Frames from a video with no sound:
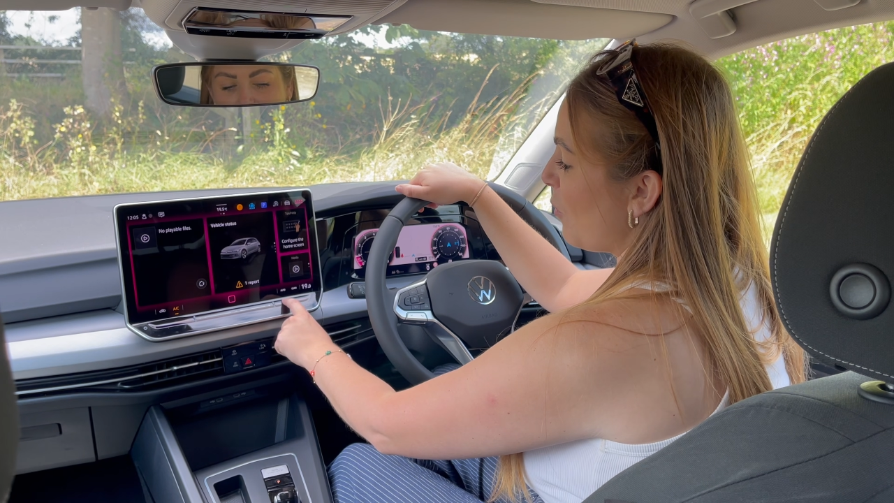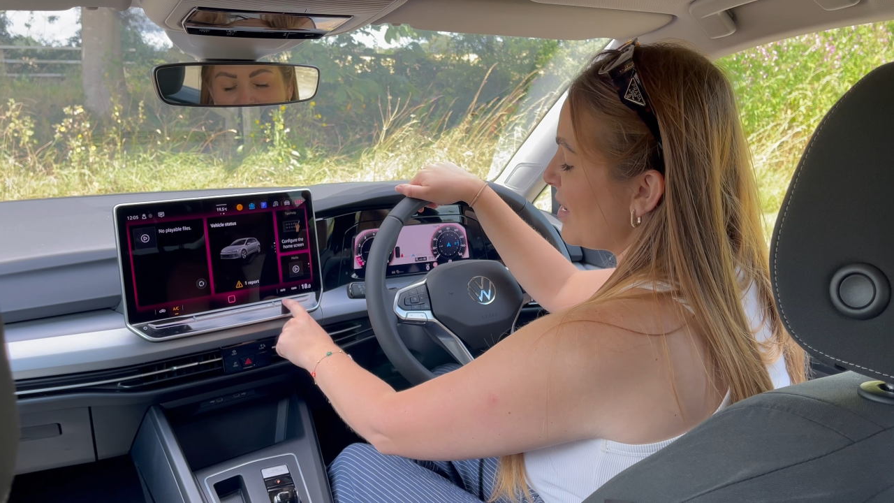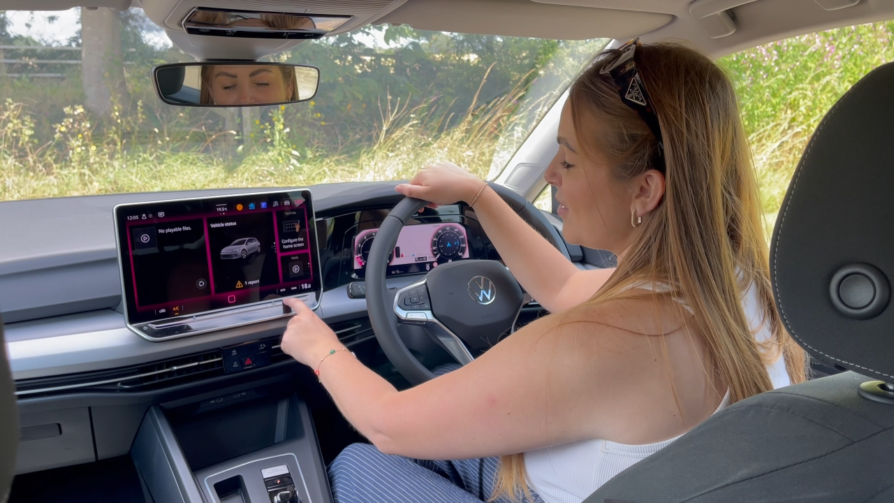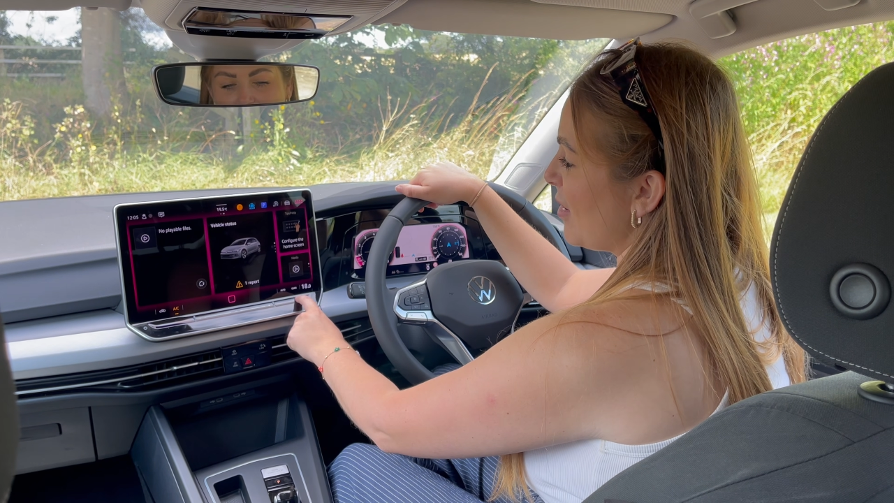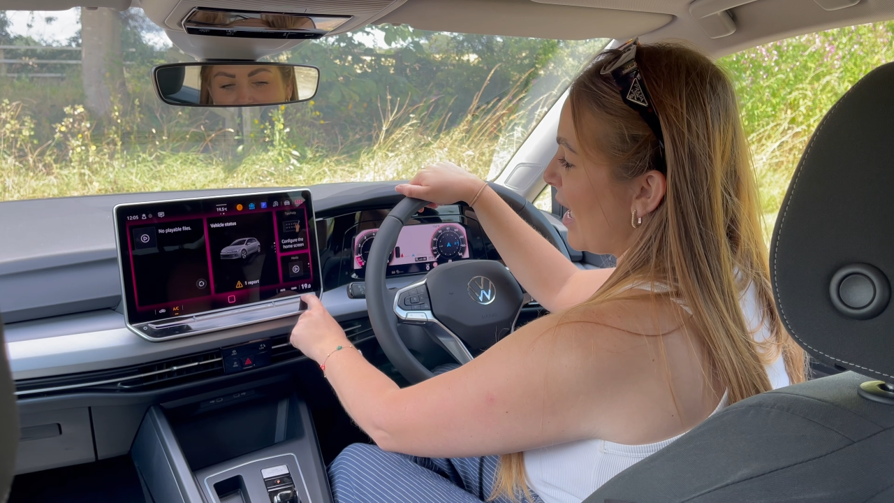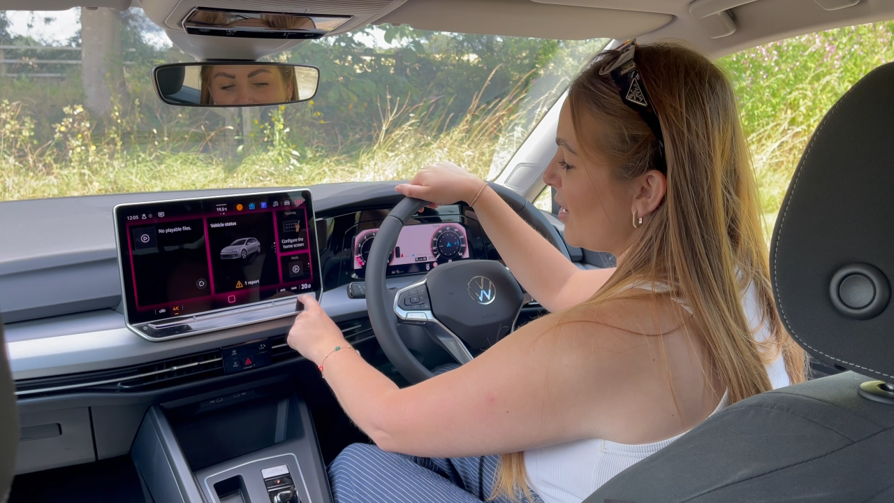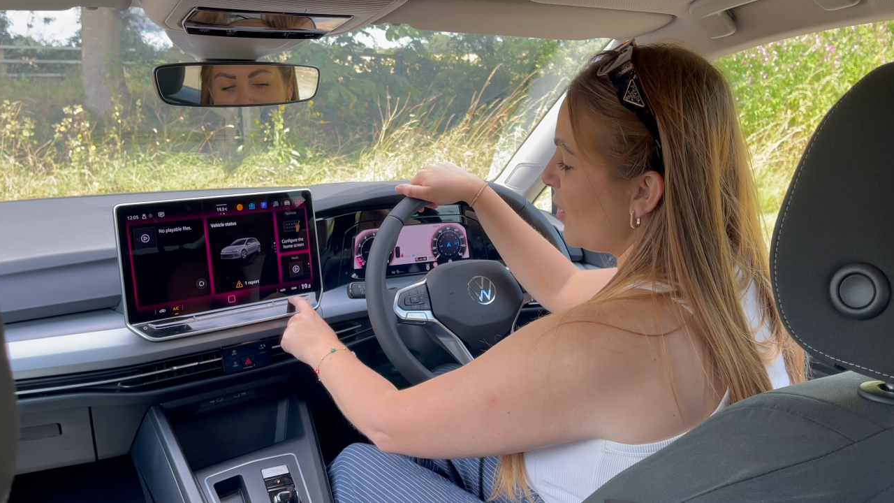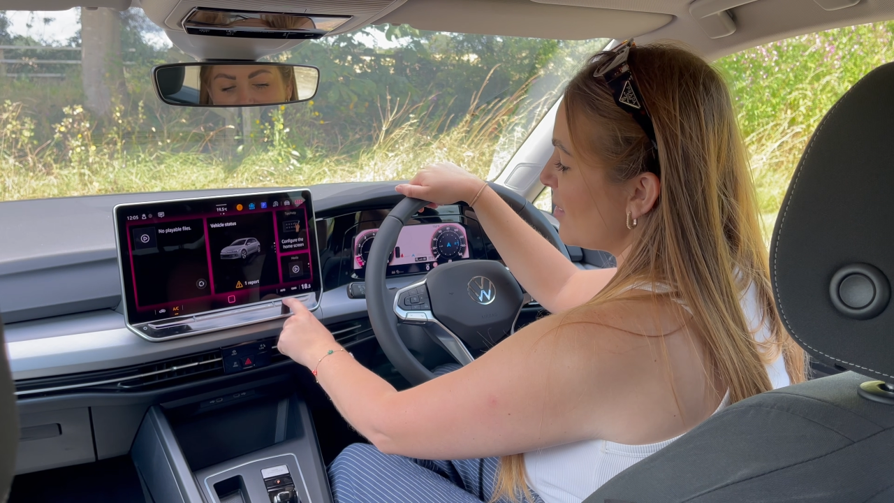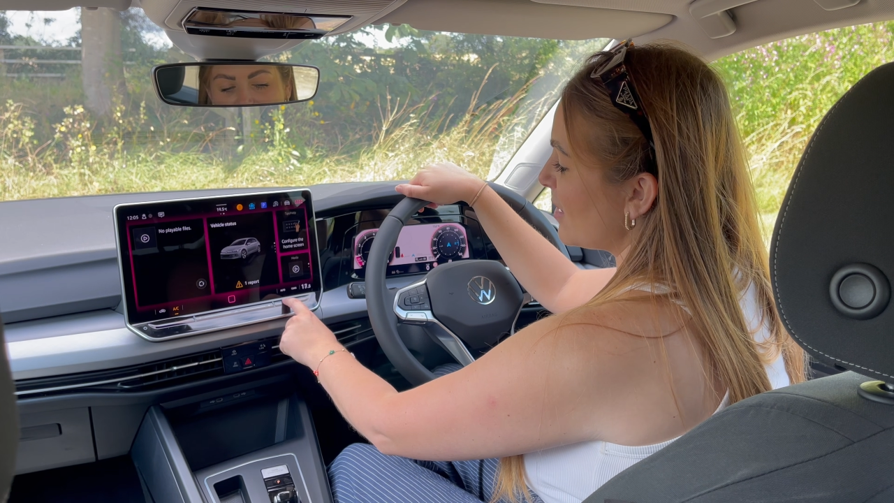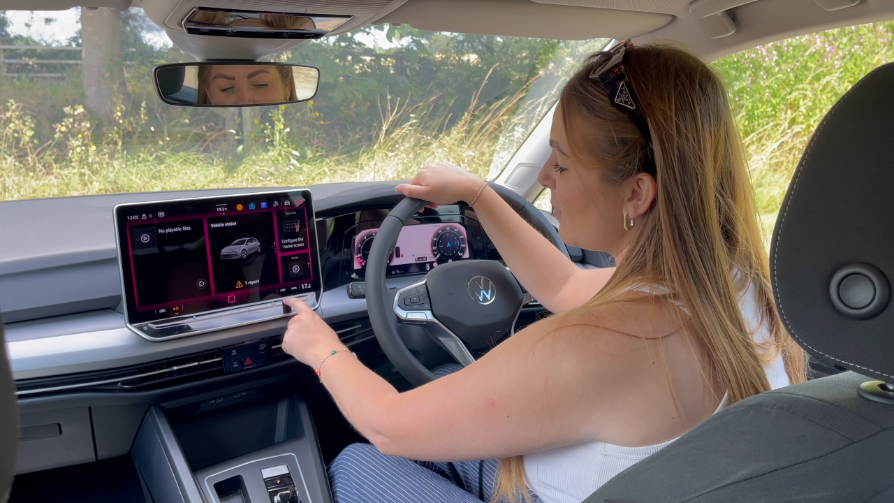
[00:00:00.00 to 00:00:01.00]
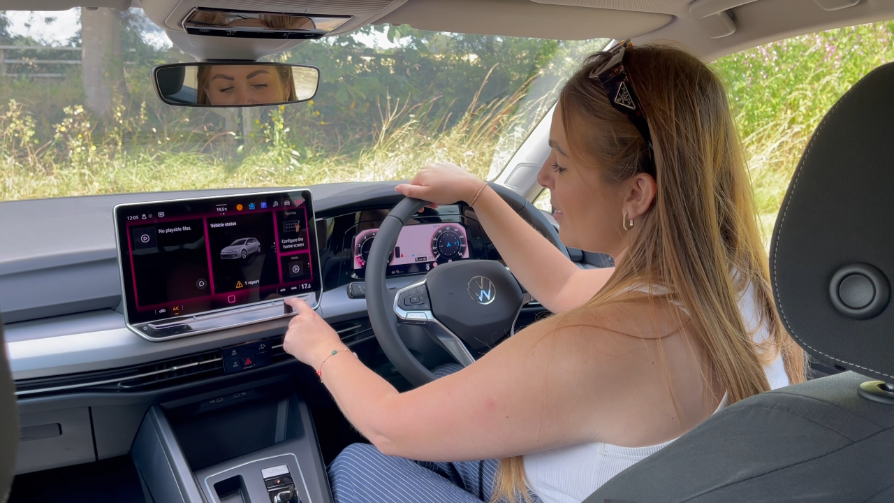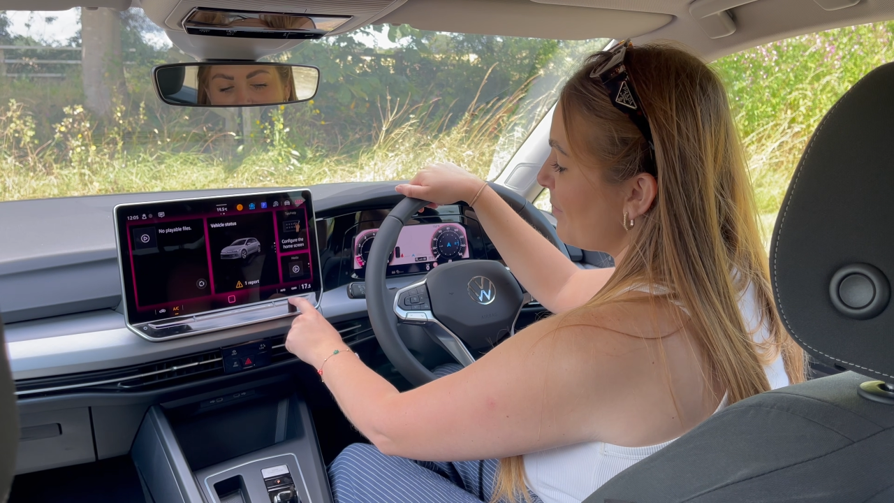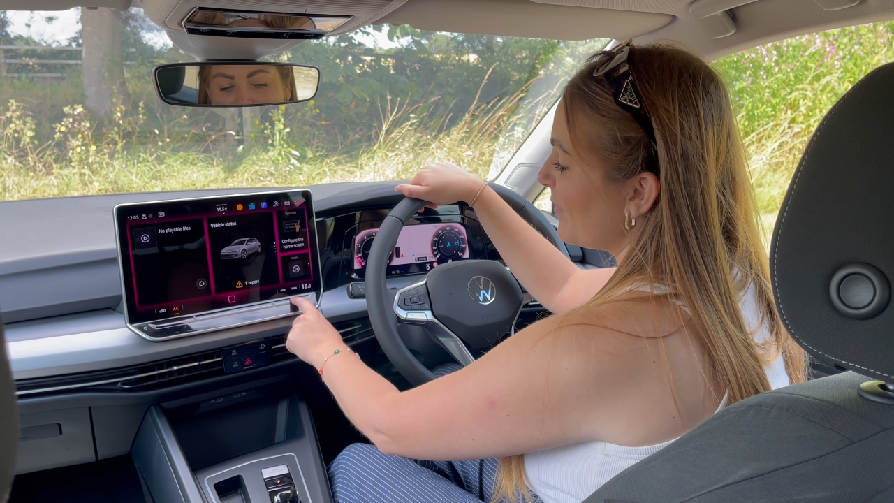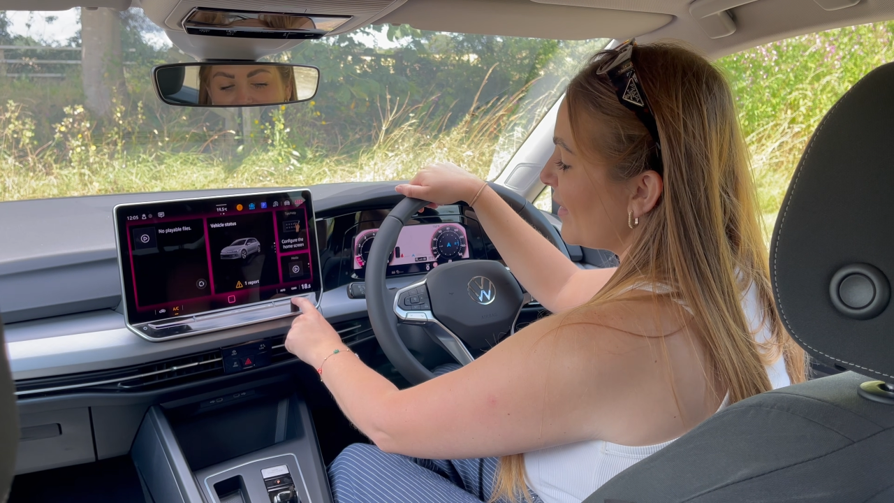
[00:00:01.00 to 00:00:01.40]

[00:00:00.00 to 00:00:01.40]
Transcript: once you get used to them,